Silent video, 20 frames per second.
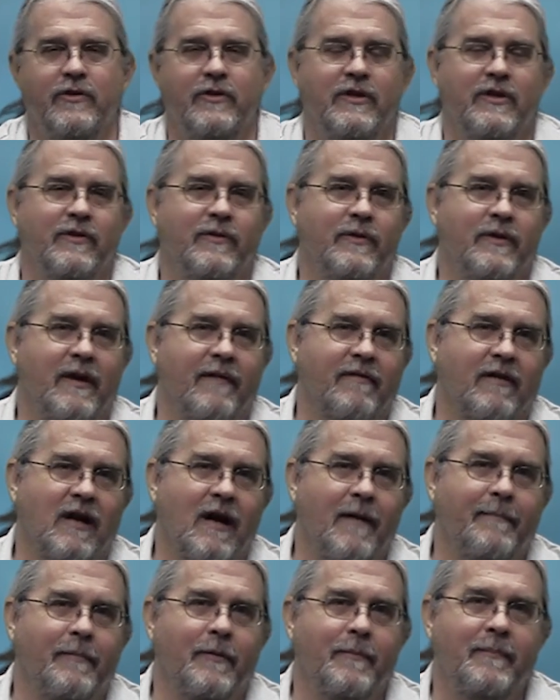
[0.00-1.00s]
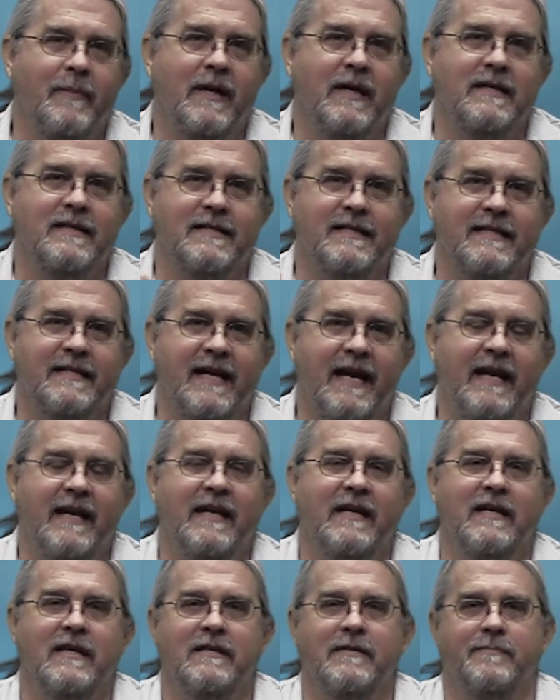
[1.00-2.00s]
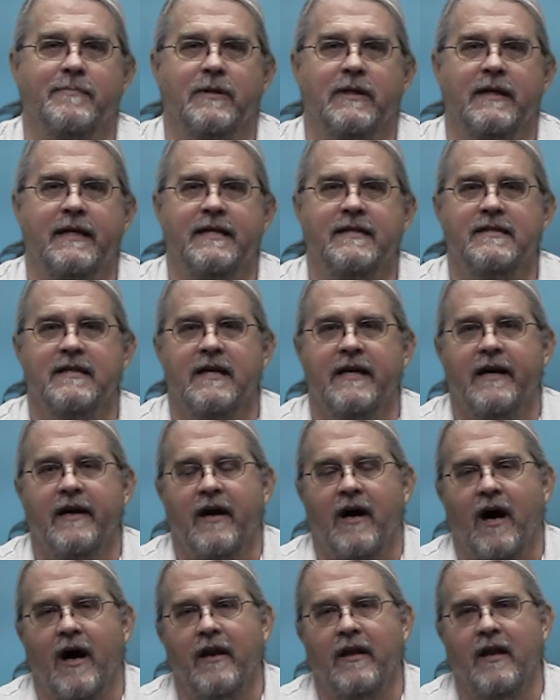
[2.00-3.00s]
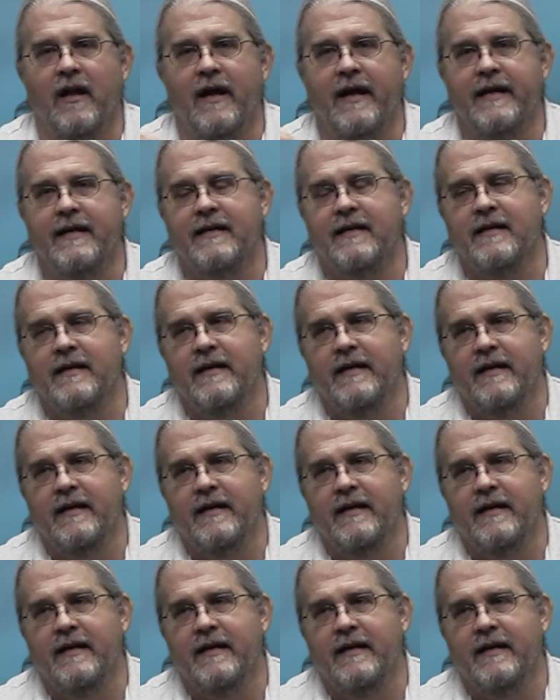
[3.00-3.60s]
You have a couple of minutes to get it in place. Unlike,